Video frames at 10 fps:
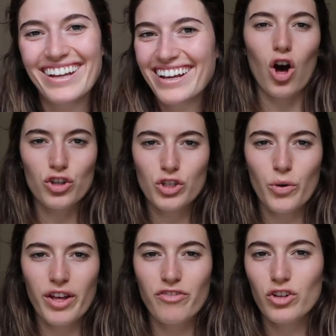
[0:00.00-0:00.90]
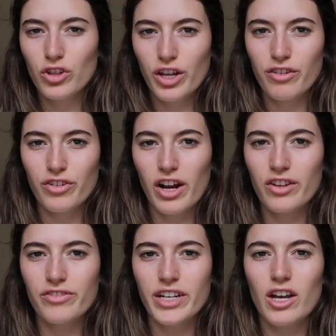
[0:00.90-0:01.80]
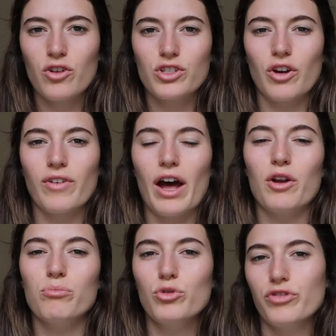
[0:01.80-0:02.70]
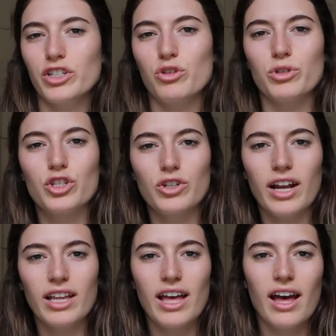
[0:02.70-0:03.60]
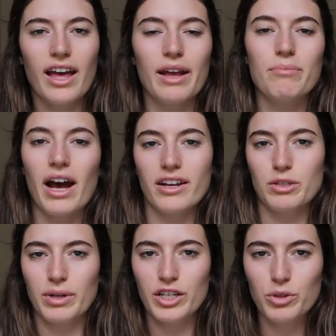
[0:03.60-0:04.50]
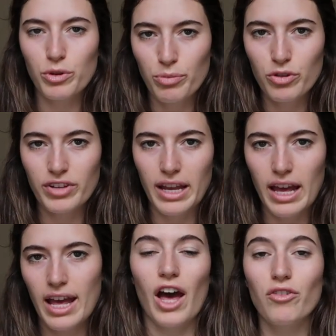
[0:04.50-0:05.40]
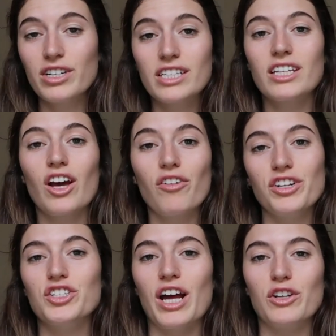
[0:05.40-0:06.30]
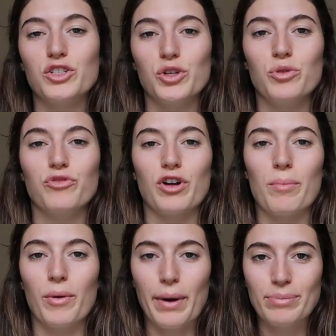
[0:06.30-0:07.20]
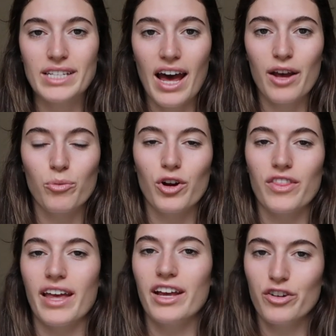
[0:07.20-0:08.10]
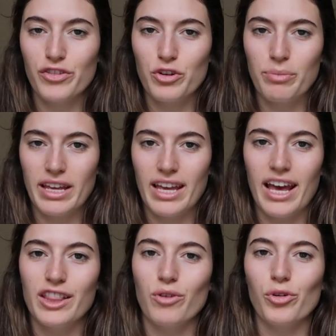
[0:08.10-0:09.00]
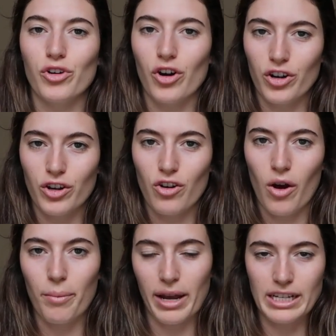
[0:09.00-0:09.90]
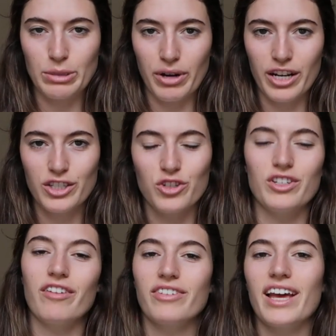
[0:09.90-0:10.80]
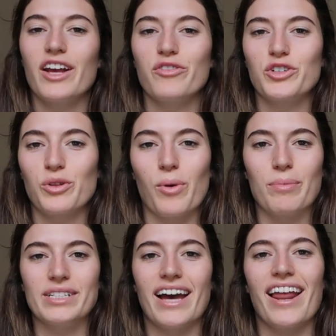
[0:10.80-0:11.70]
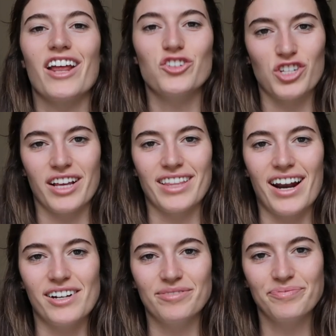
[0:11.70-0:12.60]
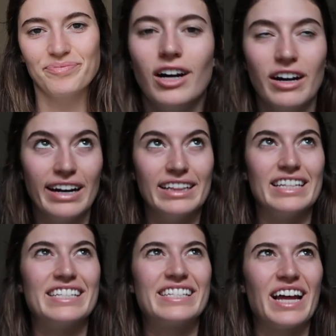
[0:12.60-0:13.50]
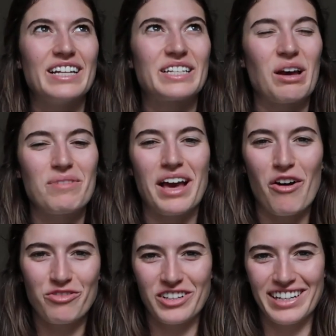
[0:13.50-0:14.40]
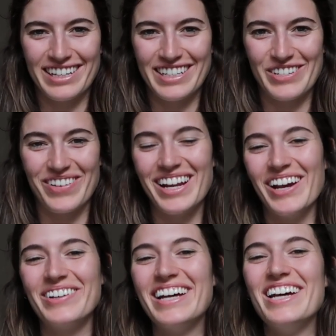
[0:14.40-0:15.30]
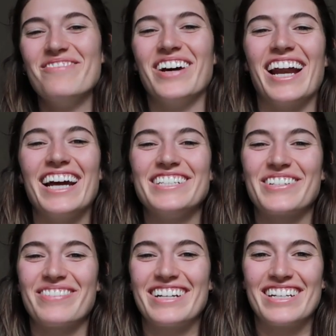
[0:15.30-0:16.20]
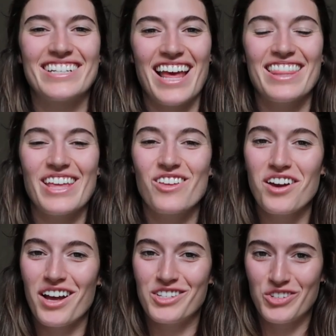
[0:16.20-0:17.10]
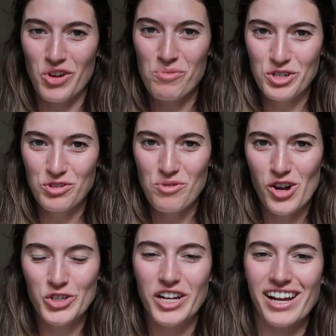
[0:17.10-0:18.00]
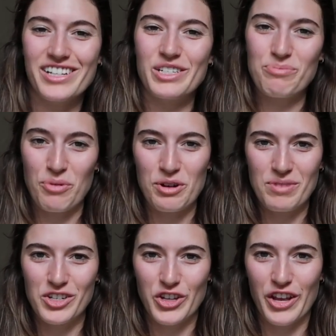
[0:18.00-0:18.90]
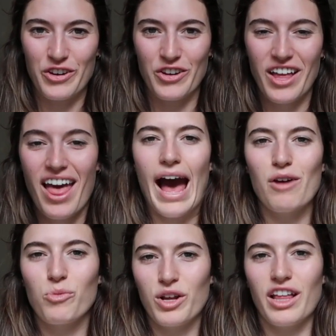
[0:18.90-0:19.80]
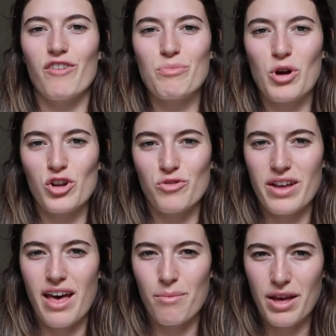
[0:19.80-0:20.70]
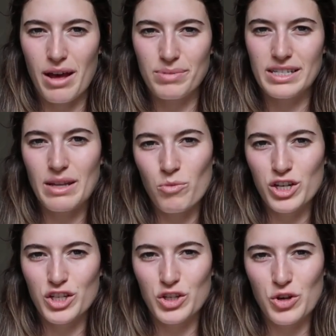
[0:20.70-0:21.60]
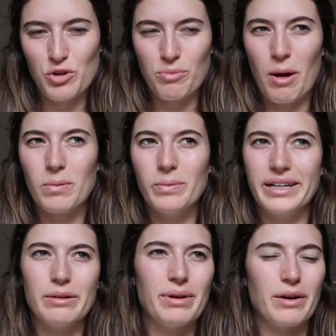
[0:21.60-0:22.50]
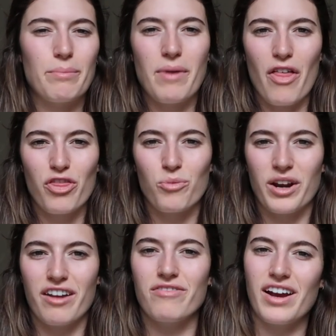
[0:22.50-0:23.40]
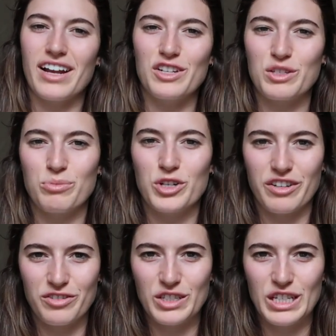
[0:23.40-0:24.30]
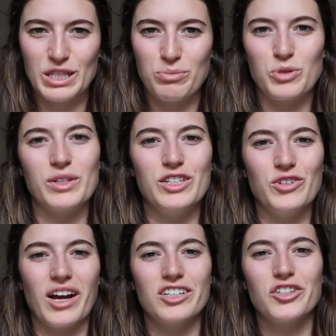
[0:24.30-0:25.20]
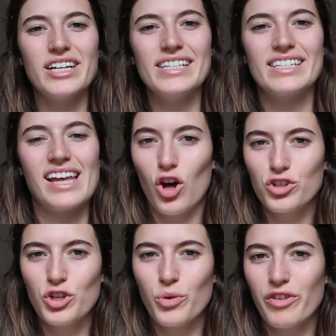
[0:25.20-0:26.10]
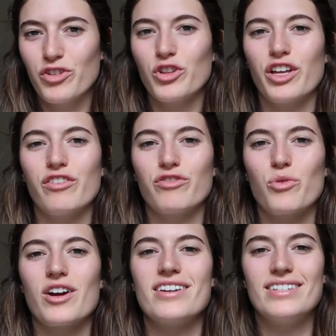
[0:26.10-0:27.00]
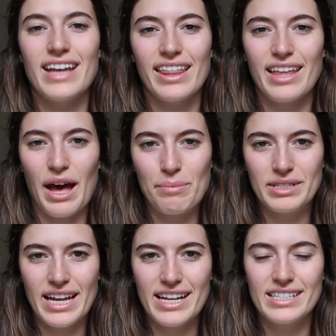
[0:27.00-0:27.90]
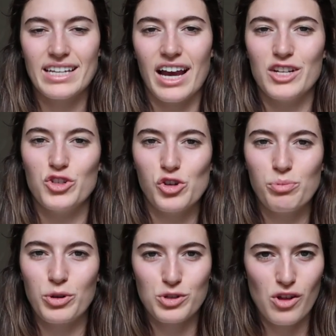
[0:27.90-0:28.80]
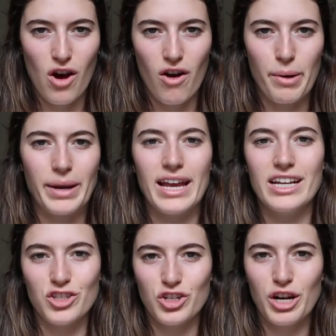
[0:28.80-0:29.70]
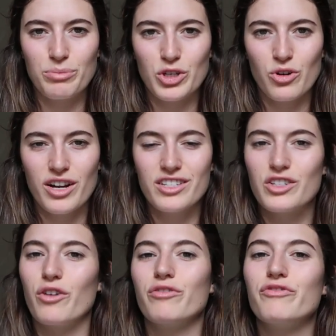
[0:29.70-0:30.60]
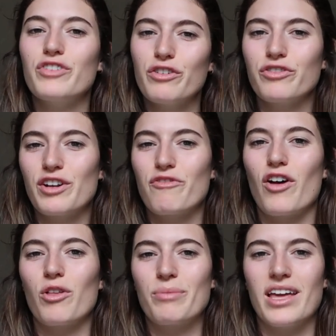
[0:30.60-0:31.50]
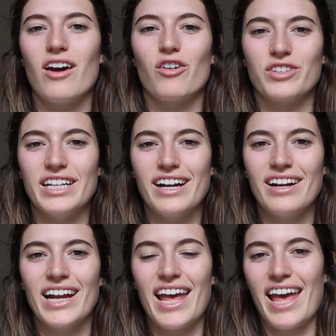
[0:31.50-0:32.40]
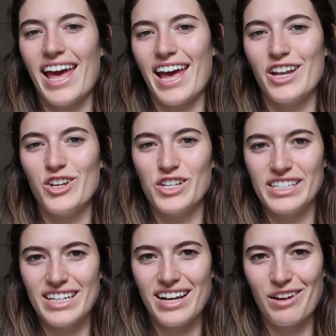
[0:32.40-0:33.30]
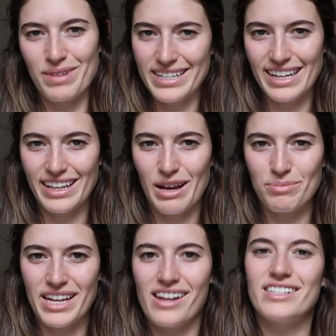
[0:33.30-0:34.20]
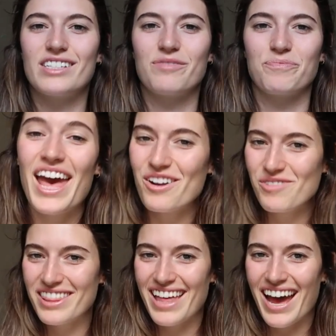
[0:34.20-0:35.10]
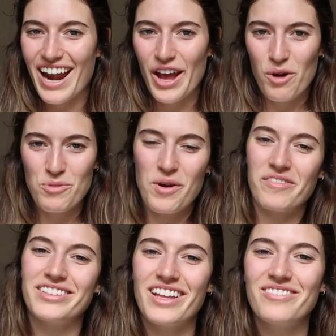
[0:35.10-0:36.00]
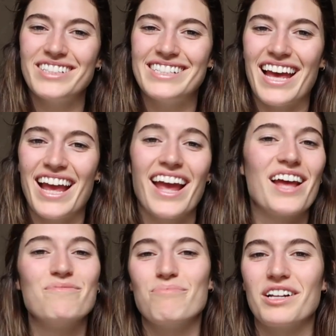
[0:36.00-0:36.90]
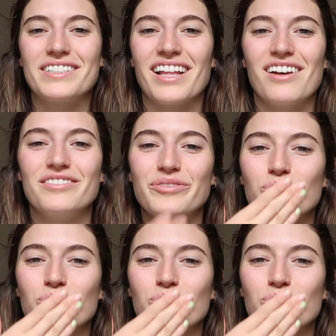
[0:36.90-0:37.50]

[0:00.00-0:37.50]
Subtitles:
Also, if you're looking for other videos around moving to Australia and my experience with moving, I recently got reached out to from a website where they interviewed me and they wrote an article on my experience, so definitely head over to their website and check that out. Alright, the sun is coming out for the end of this video, but I just wanted to say thank you guys so much for watching and supporting my channel. I will have a part 3 coming up somewhat soon, probably in about a month when I find out some more differences between the two countries. Also, if you're looking for daily updates, I do post a lot on my Instagram stories, so feel free to follow me over there and you can see kind of my daily updates. And with that, I hope you have a lovely day and much love.